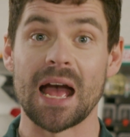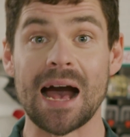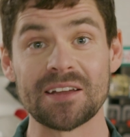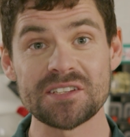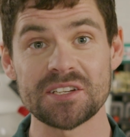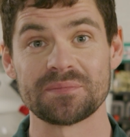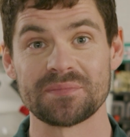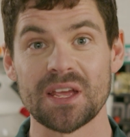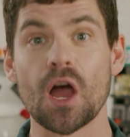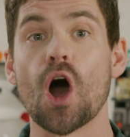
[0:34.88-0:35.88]
And
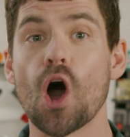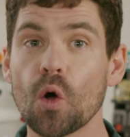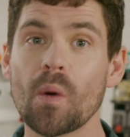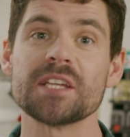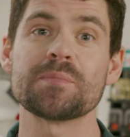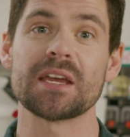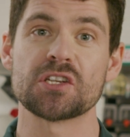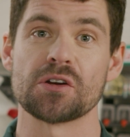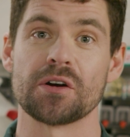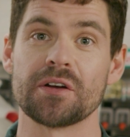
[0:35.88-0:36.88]
always make
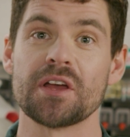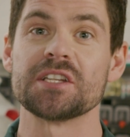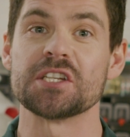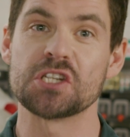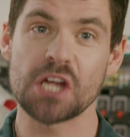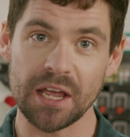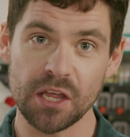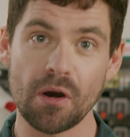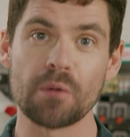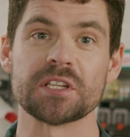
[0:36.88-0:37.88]
sure to check
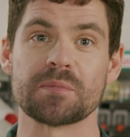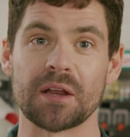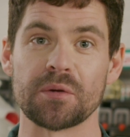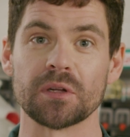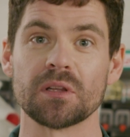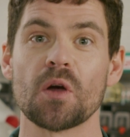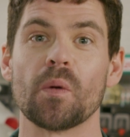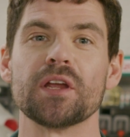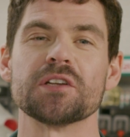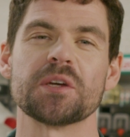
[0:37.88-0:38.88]
your owner's manual
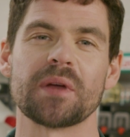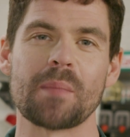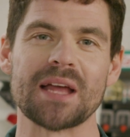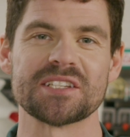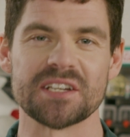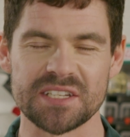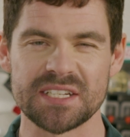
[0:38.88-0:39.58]
when you're doing maintenance